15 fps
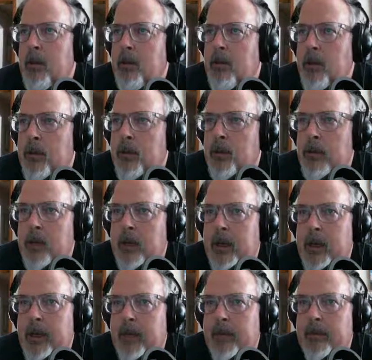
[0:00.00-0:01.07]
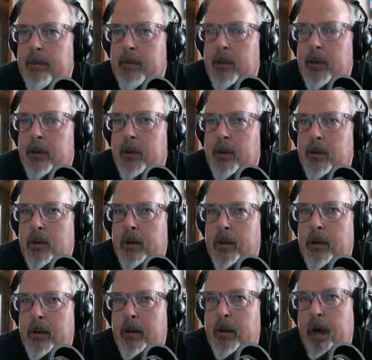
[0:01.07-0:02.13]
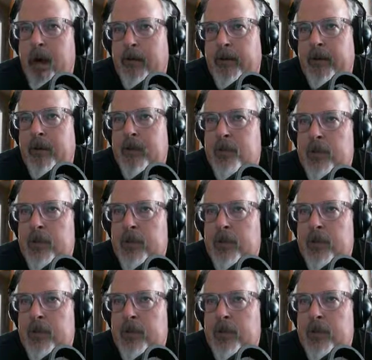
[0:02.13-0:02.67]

to um, you know to put in offers